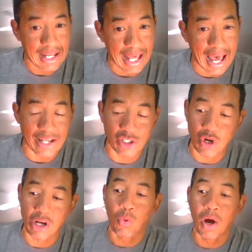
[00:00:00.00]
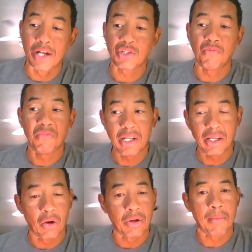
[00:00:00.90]
I started watching
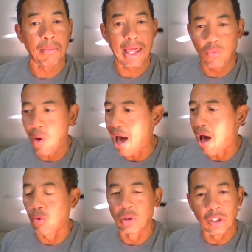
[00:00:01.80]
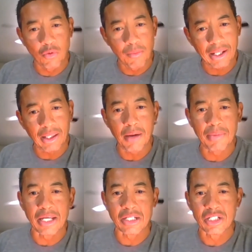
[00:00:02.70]
video and I'm like, wow, look where my club
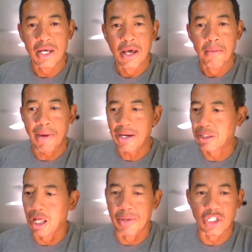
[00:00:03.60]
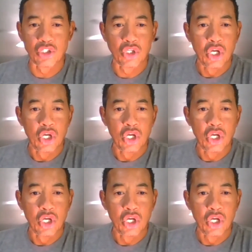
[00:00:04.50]
is. My club is